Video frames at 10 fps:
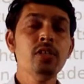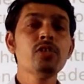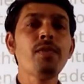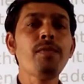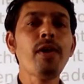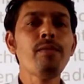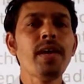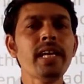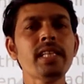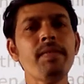So, from
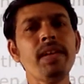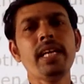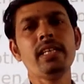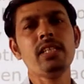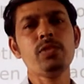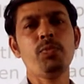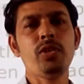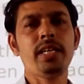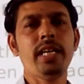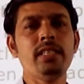where they will get this
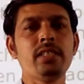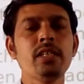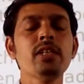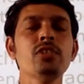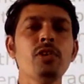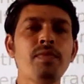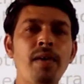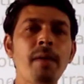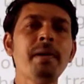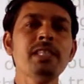food grains? So,
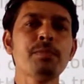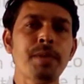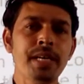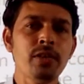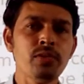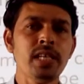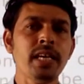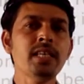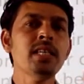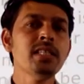farmer is
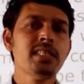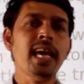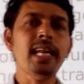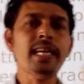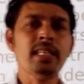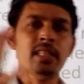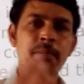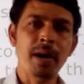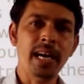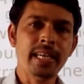producing, selling in
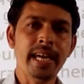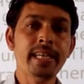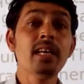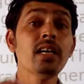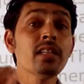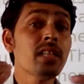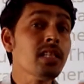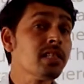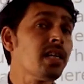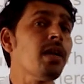the market the
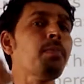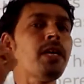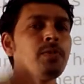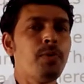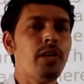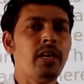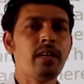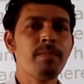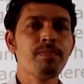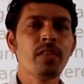surplus
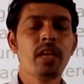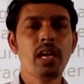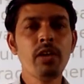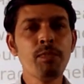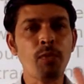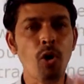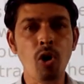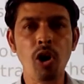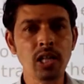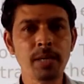product. If
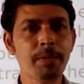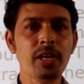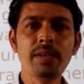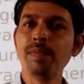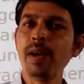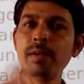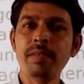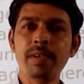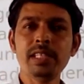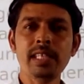all the product farmer
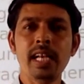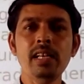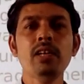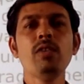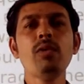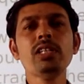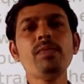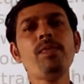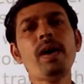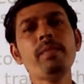will sell, what
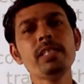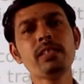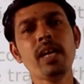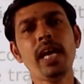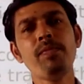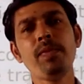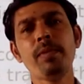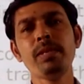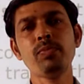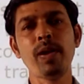the farmers and
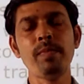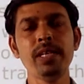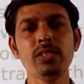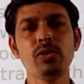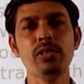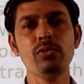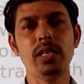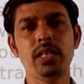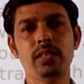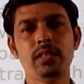farmers family is going
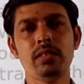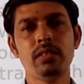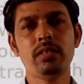to eat?